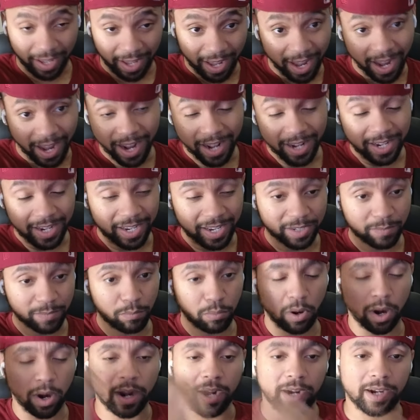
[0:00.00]
in his
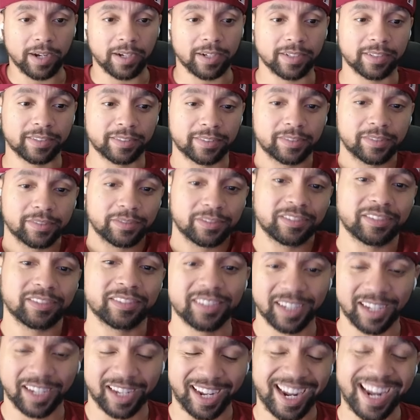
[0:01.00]
brain.
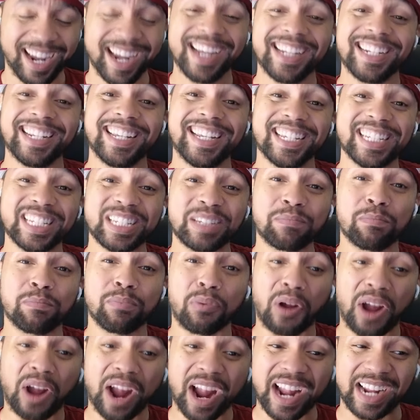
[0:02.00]
In his
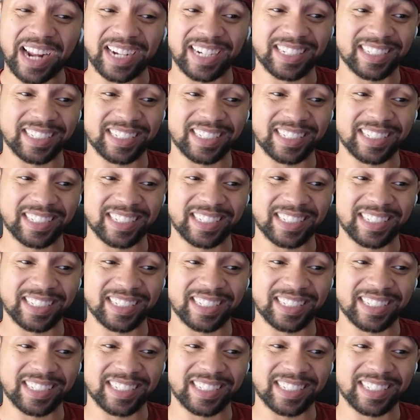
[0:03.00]
brain.